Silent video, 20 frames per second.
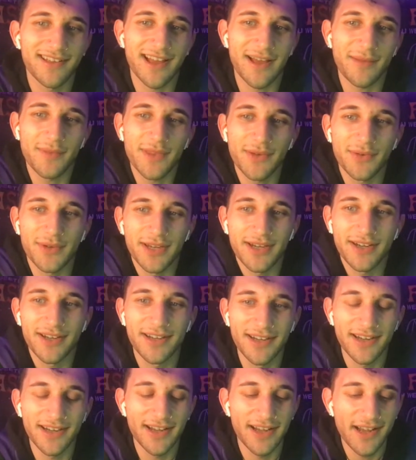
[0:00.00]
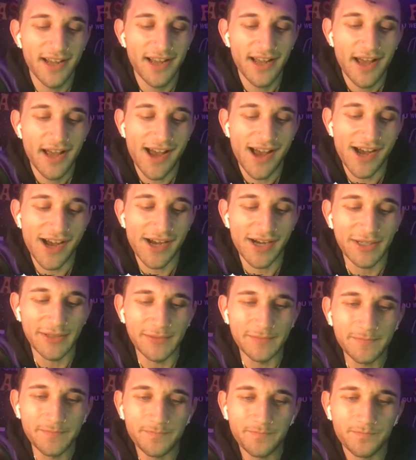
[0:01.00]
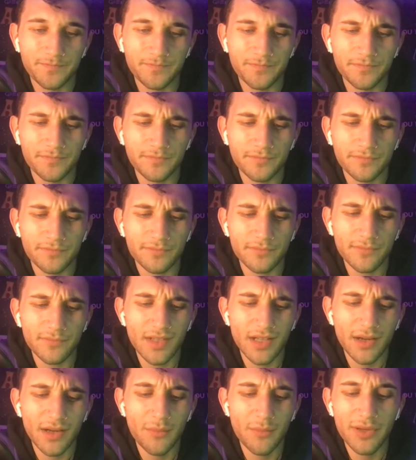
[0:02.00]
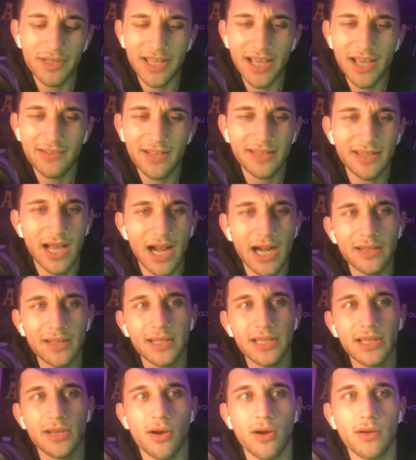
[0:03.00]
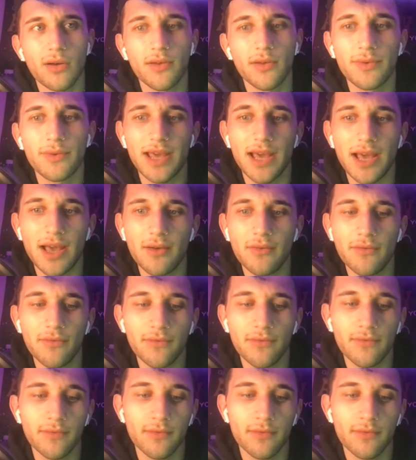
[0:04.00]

I'm still here. But yeah, that's honestly all that we have.